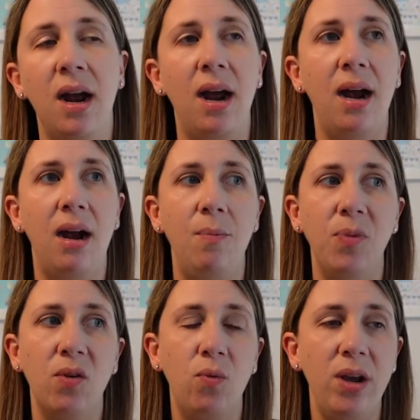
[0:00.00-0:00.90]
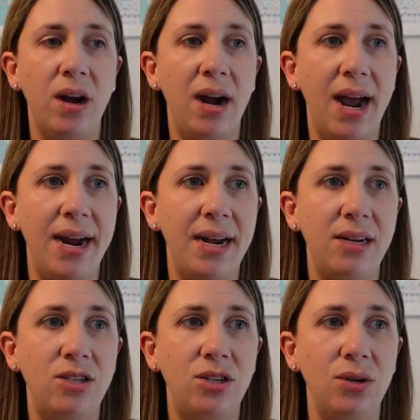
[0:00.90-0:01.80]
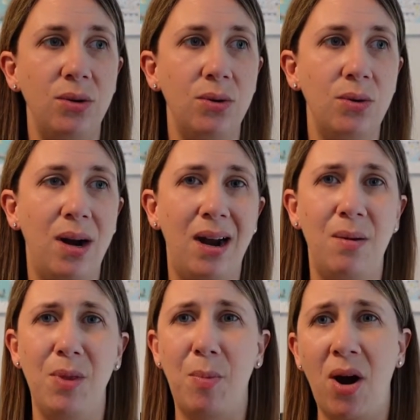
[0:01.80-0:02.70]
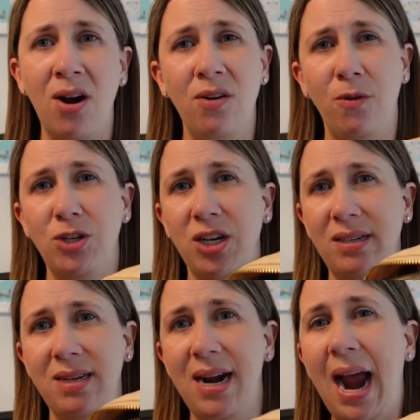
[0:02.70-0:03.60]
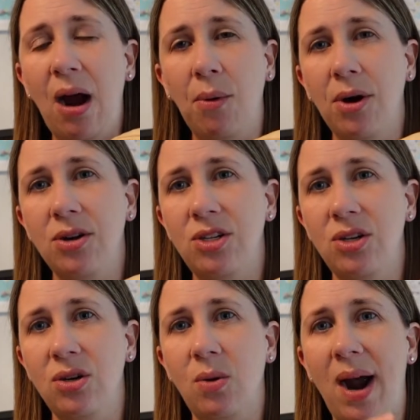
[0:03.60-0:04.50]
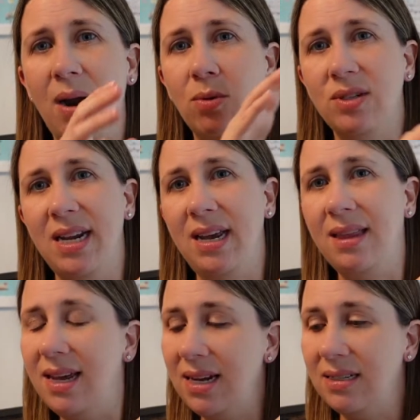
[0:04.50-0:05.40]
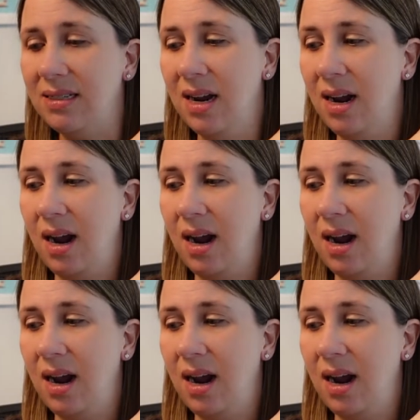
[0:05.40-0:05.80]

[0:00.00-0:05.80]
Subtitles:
If we are headed to the park for just an hour or 2, I will take this,